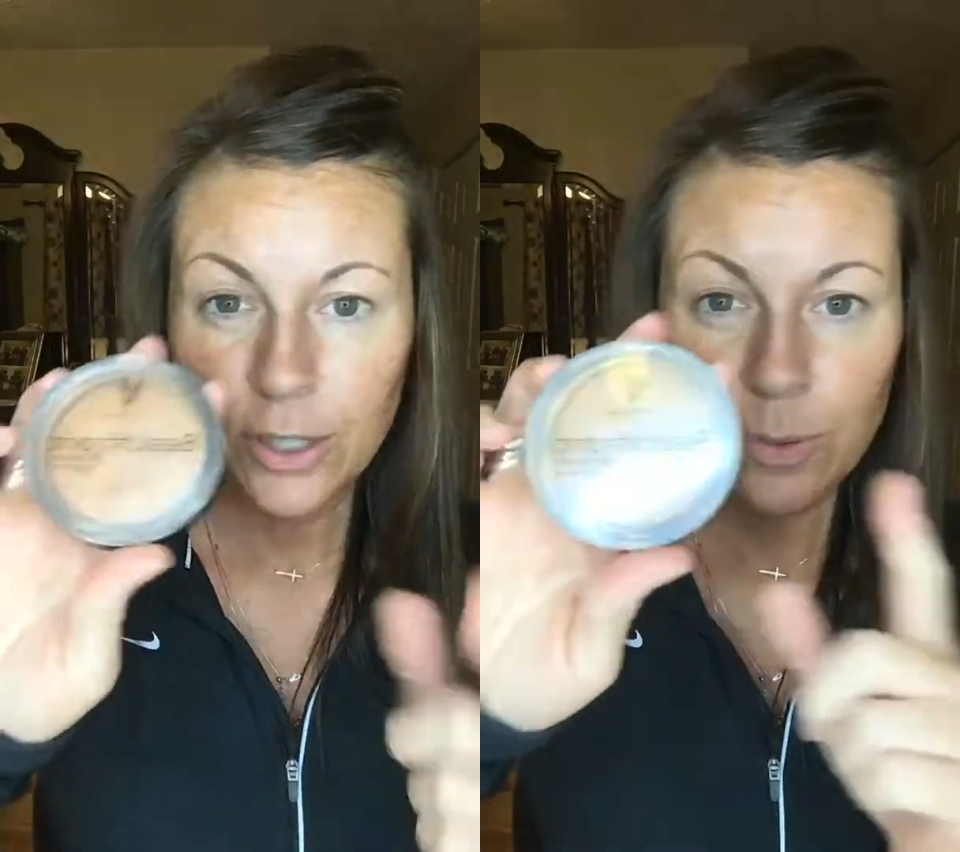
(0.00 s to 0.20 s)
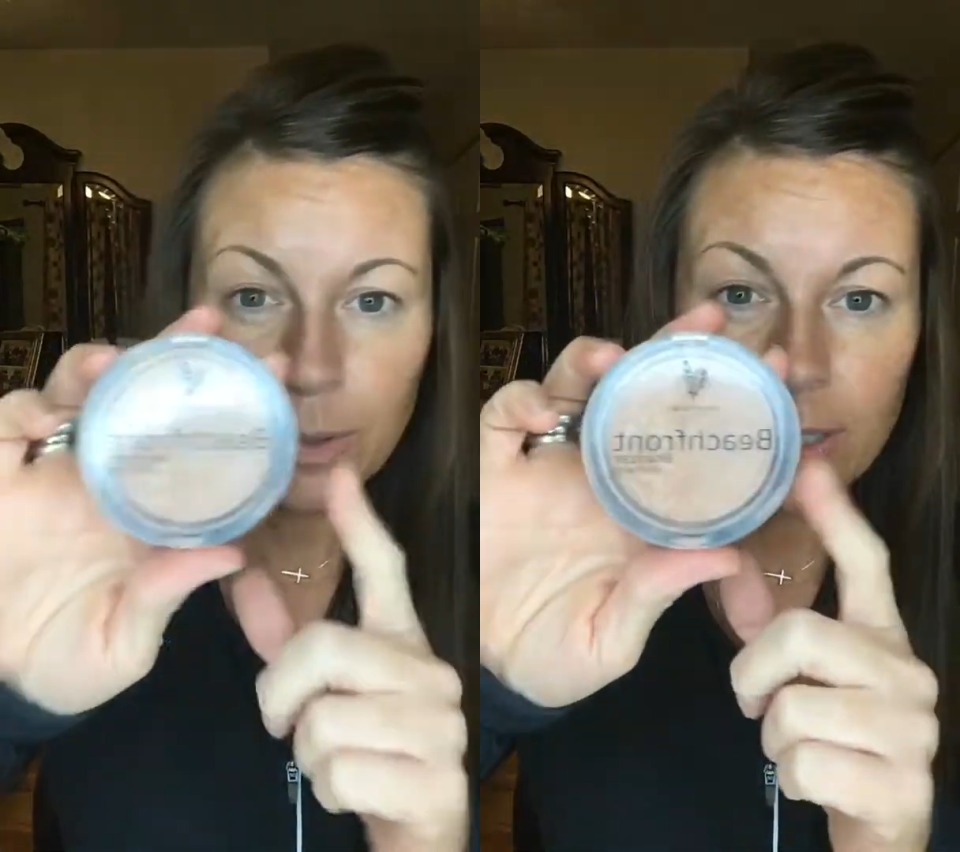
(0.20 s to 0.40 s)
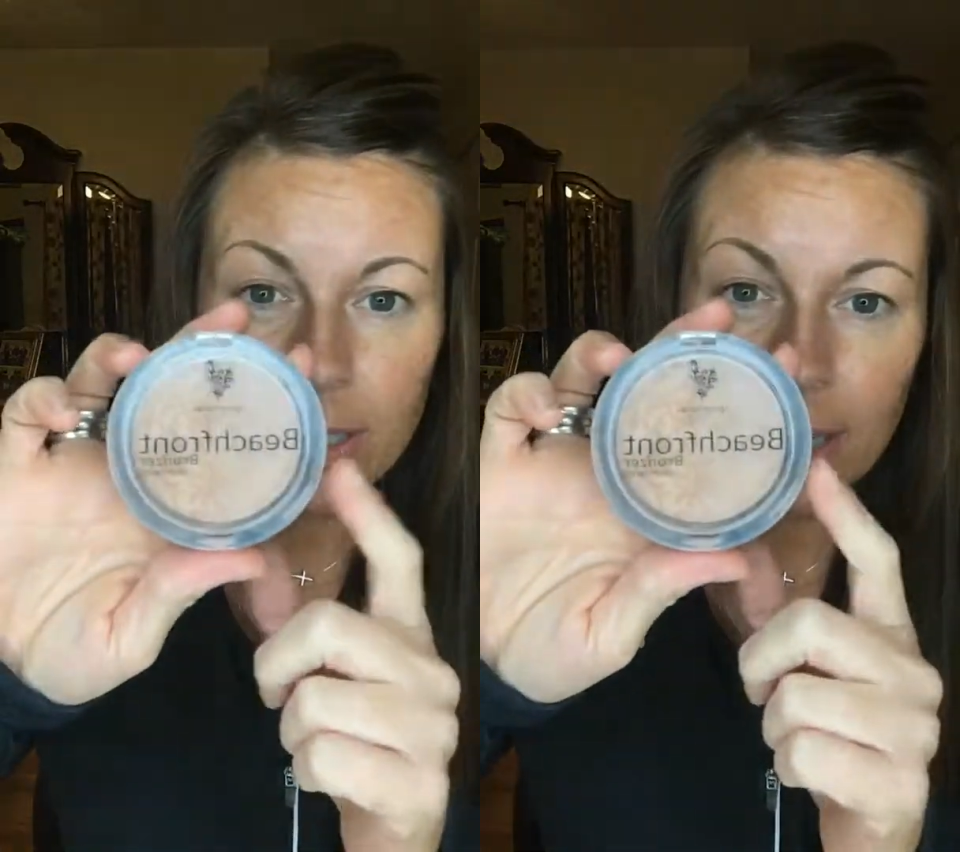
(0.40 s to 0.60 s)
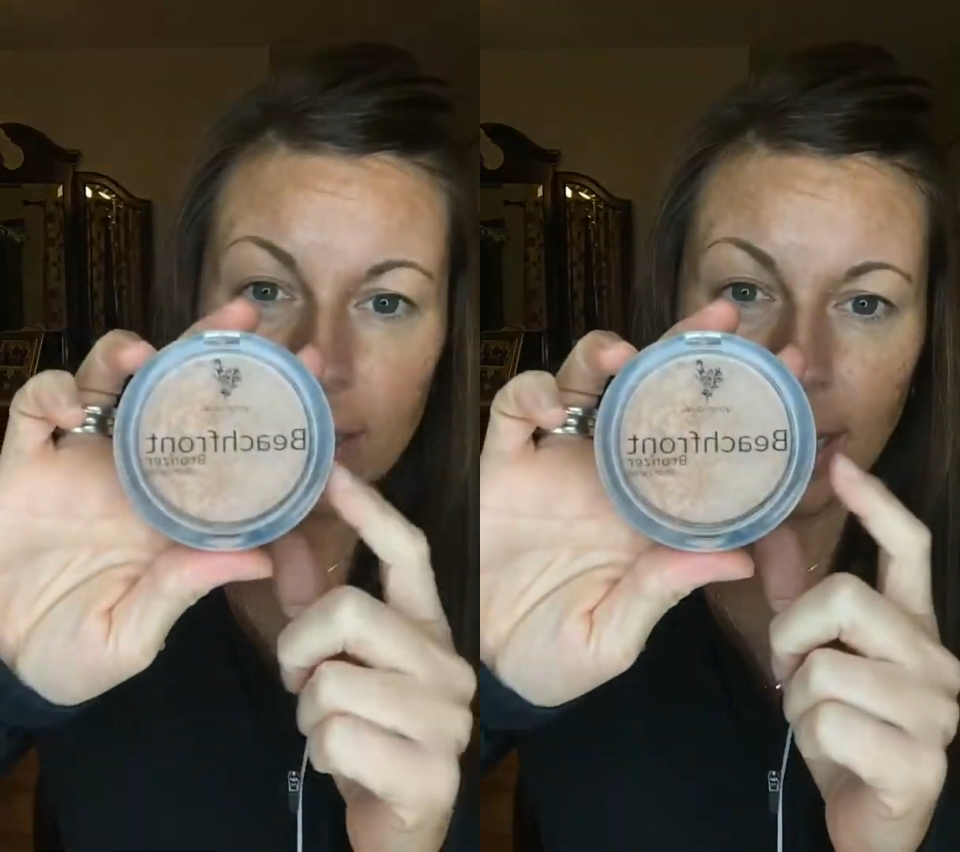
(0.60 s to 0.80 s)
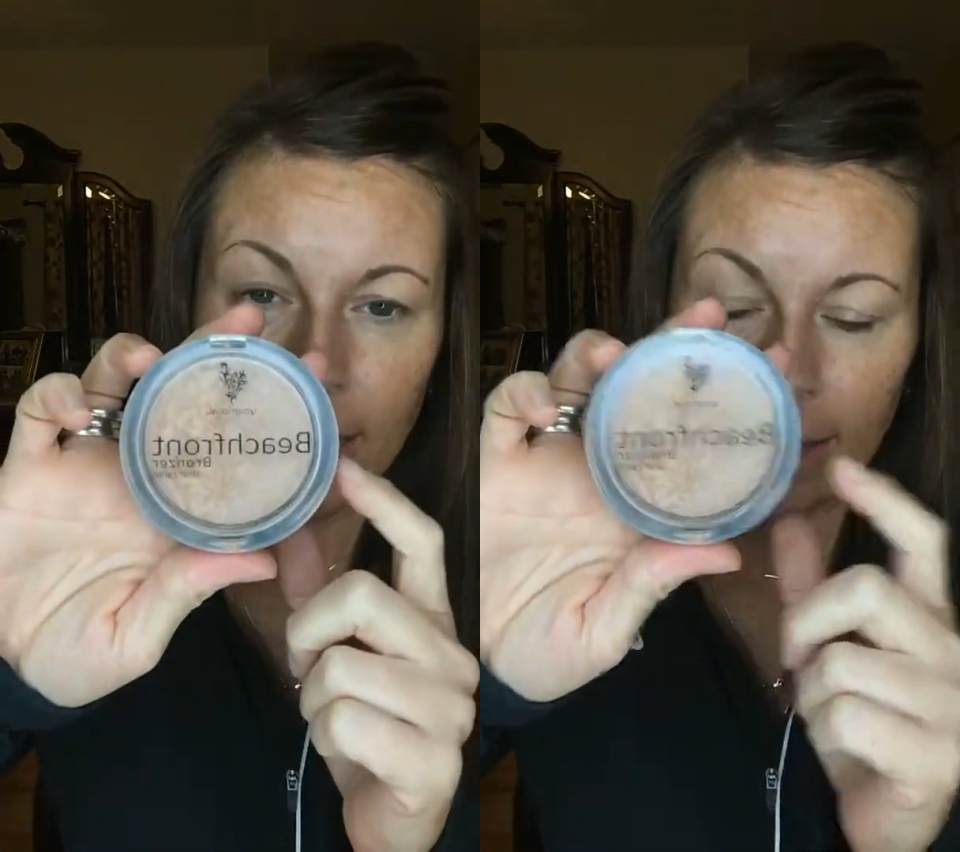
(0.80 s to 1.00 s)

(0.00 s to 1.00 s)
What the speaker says: this one's Sunset,